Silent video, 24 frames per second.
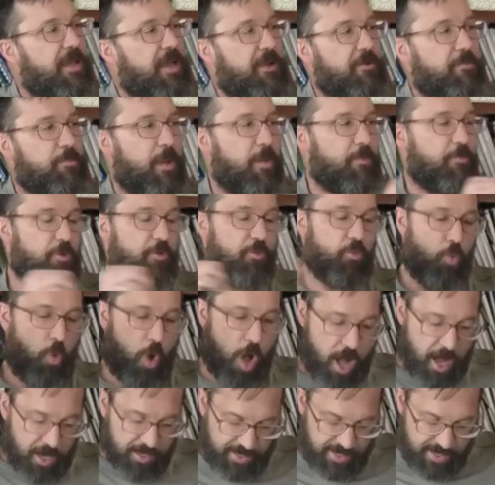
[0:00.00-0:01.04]
I remember
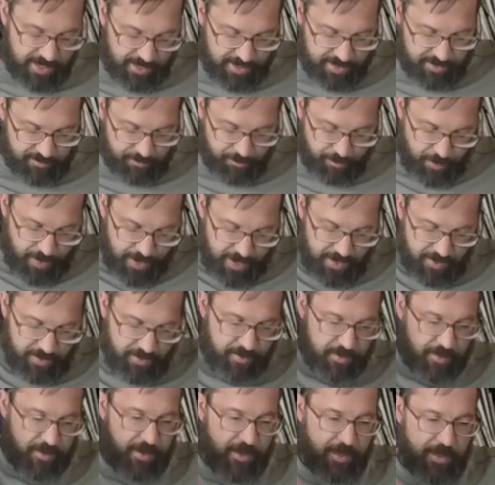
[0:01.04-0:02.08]
walking
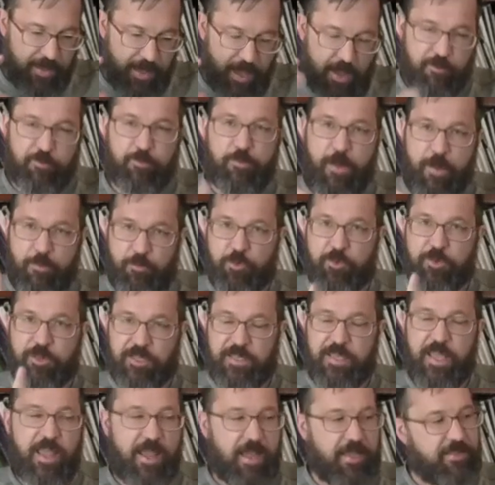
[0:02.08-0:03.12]
and I remember
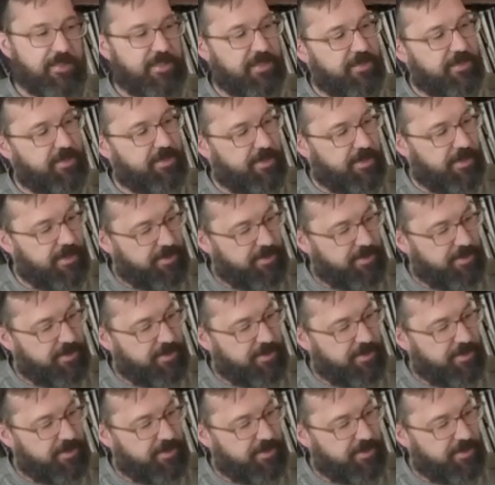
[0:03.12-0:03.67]
the day I did